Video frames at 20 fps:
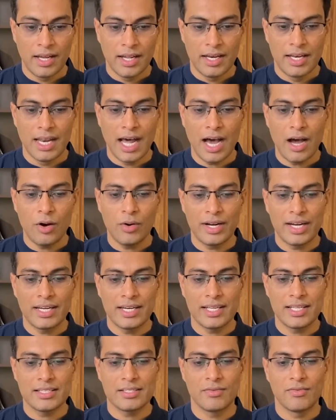Now
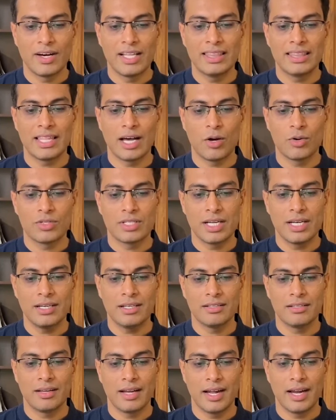it is
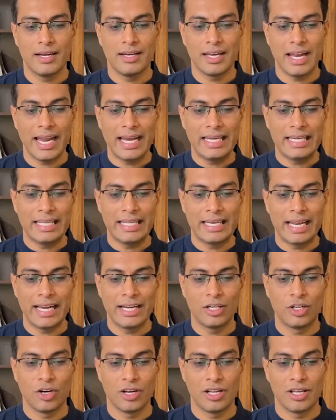
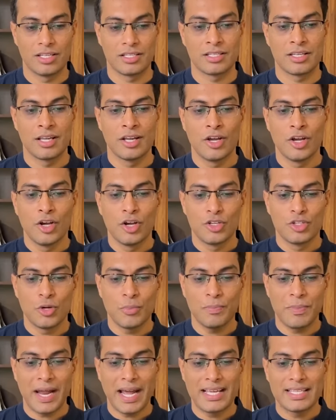$1,099. So
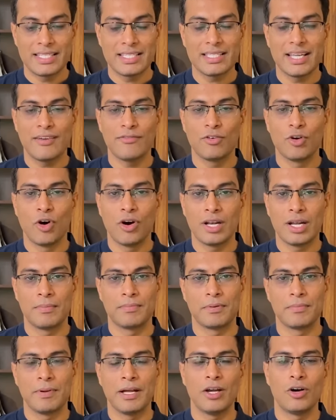prices have gone
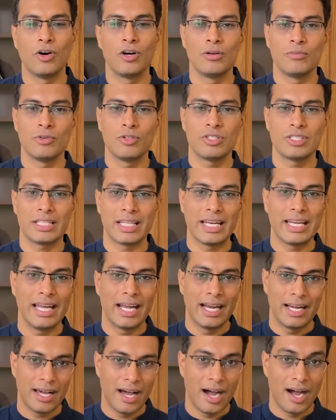up by almost
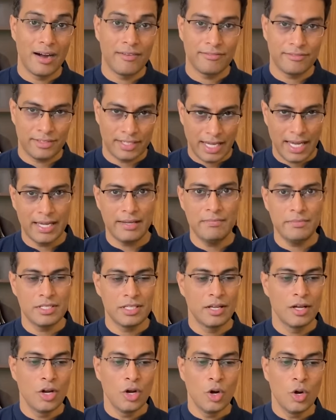3.5
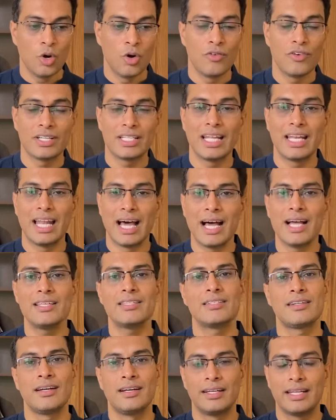times over the
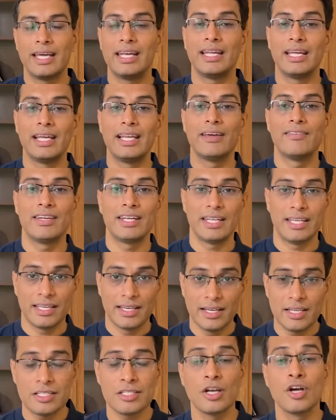last 10-11
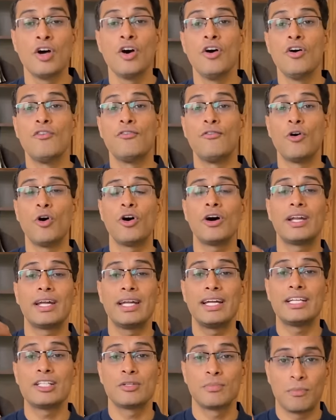years for
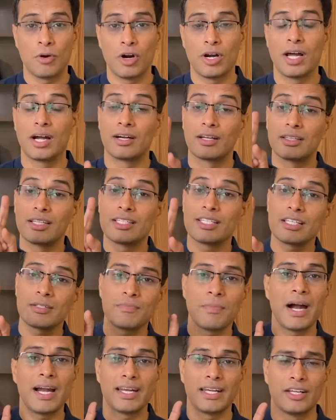its product. This is
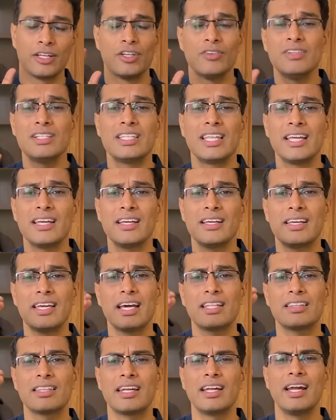part A. You will think,
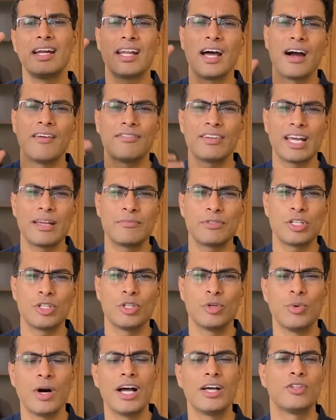kya 3.5 times hi
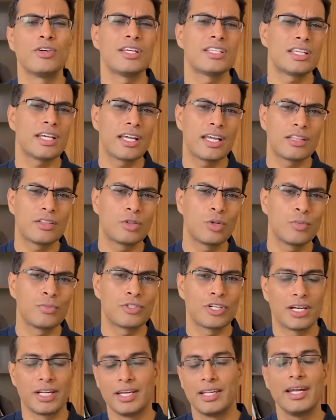to hua hai, to aise kya top
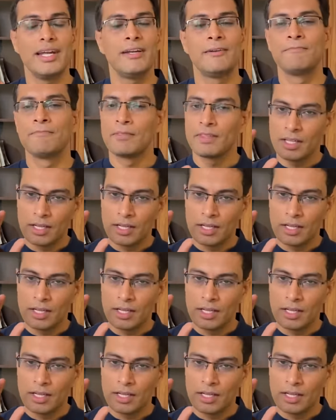chal gayi, right?